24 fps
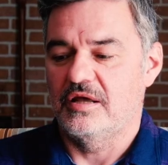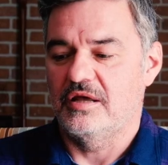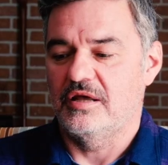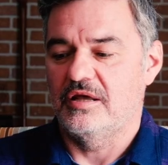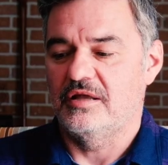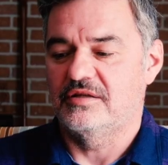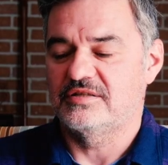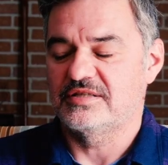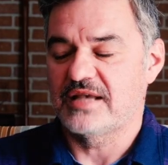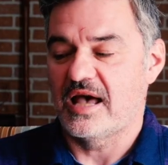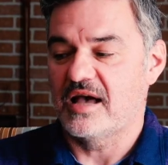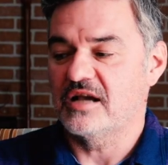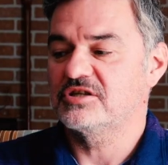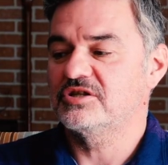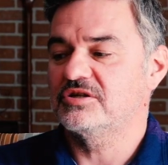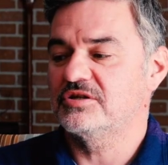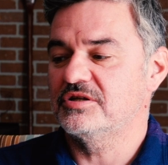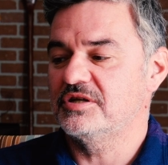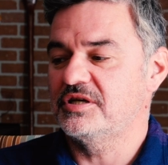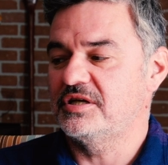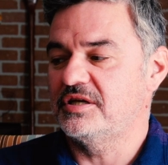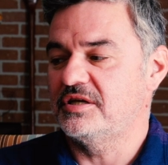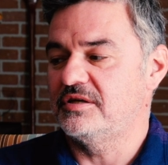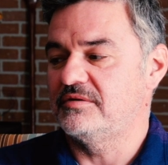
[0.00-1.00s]
it's
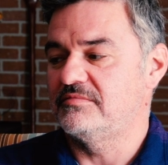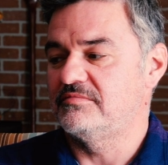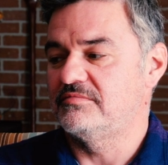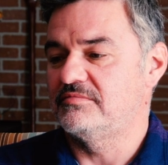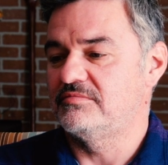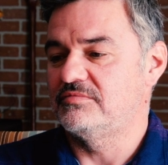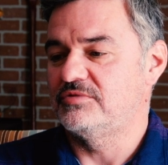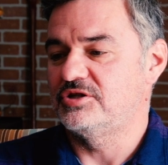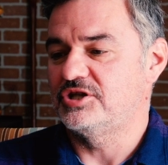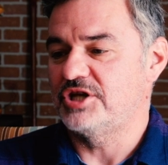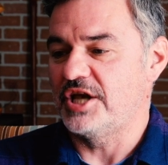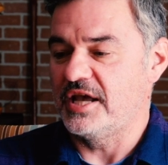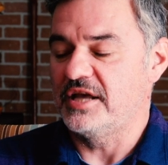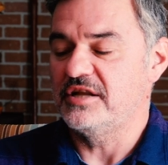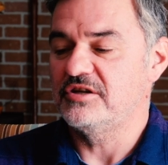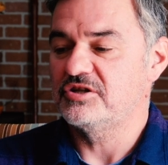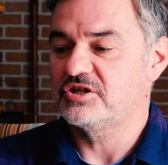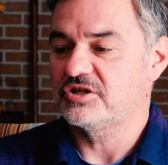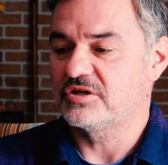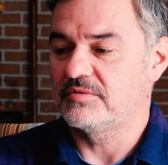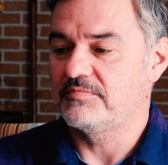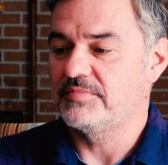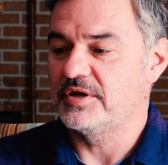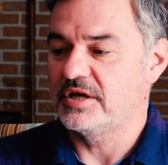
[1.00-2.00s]
actually
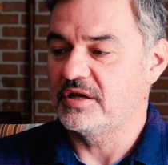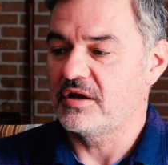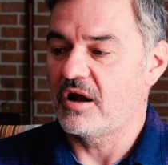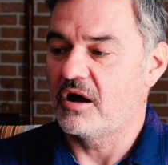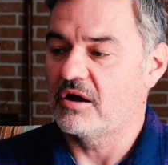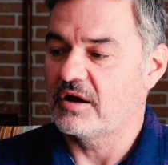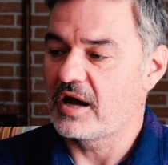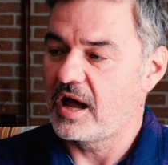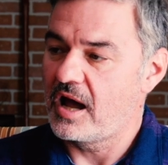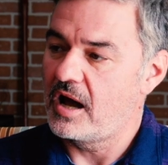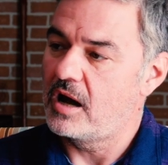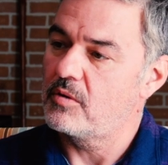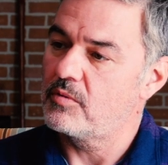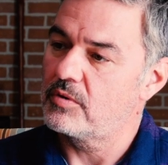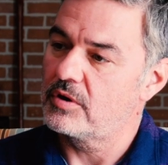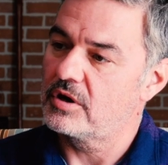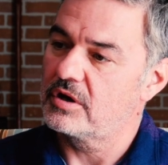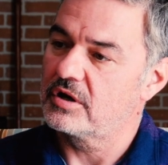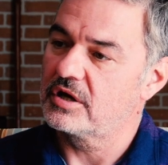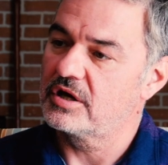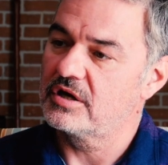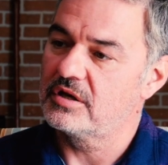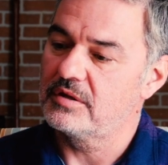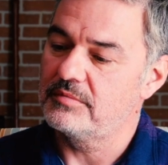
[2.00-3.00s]
changed a bit on how
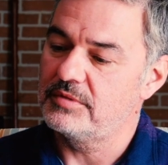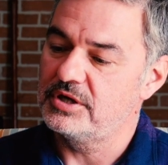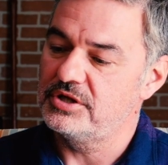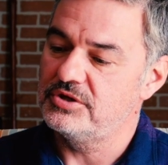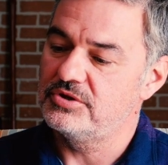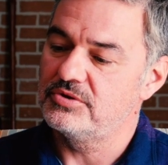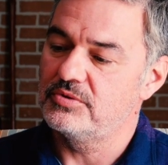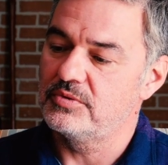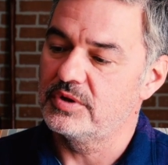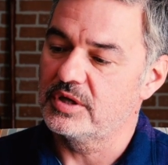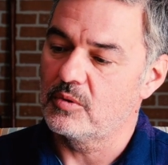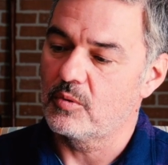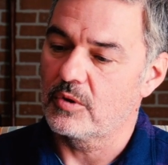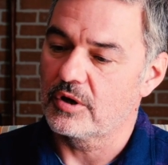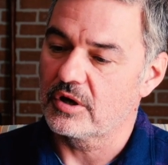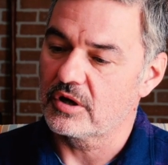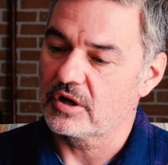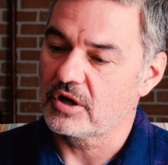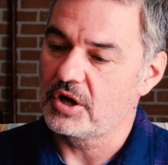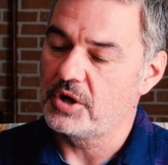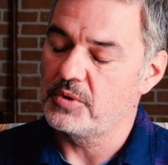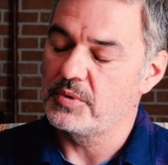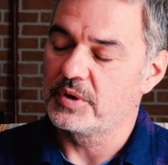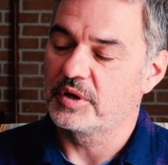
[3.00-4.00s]
we're going to be doing
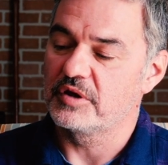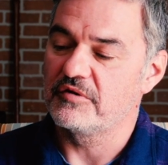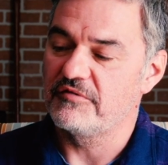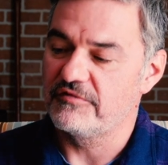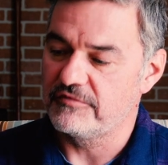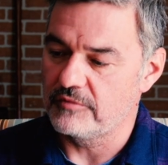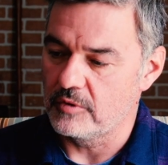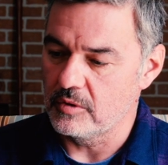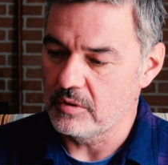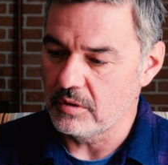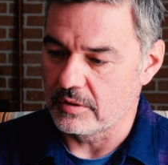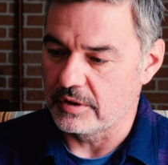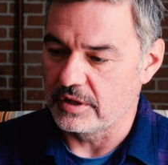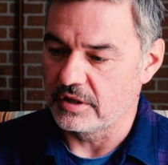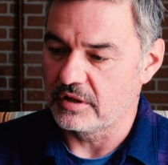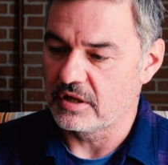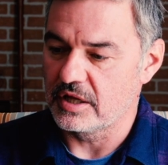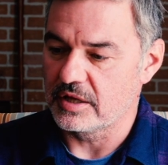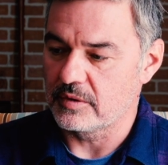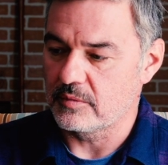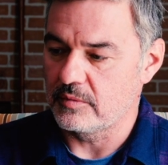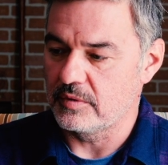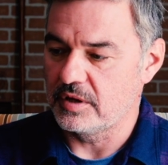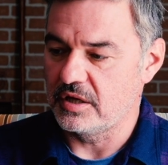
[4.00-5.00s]
work going forward.
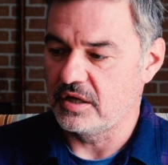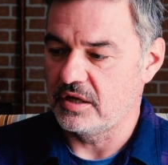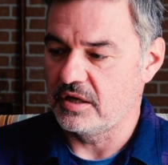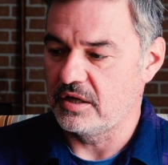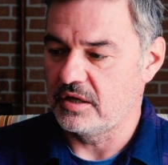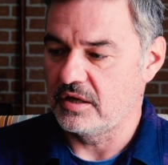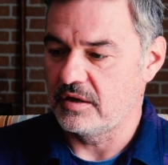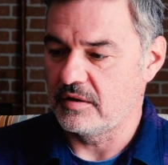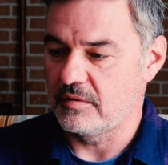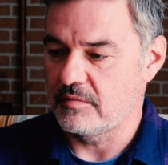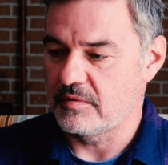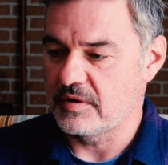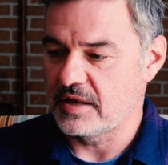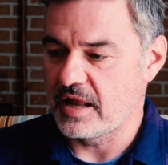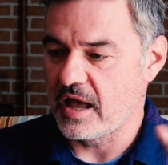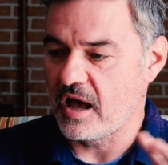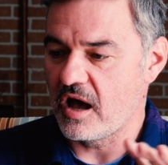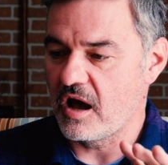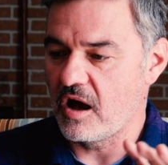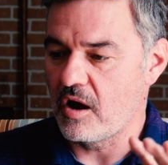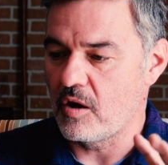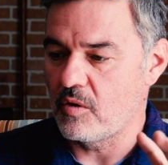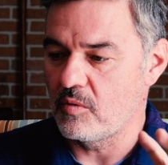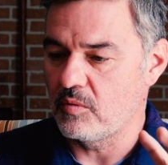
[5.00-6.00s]
Like we
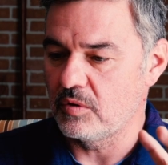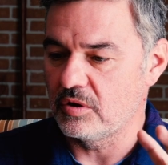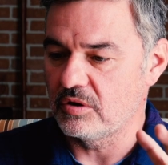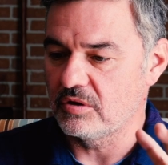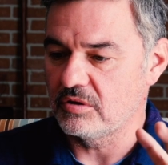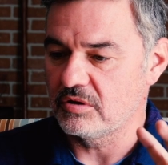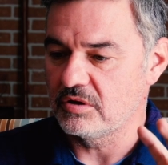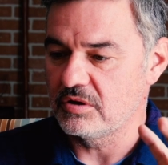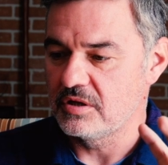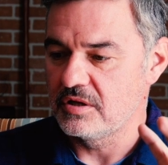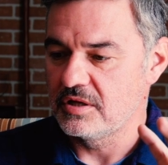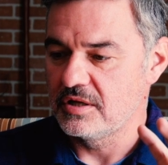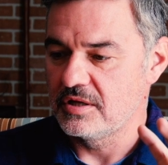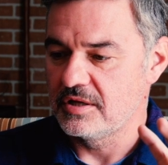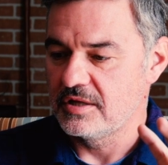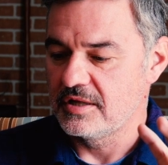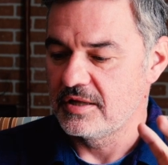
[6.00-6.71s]
now will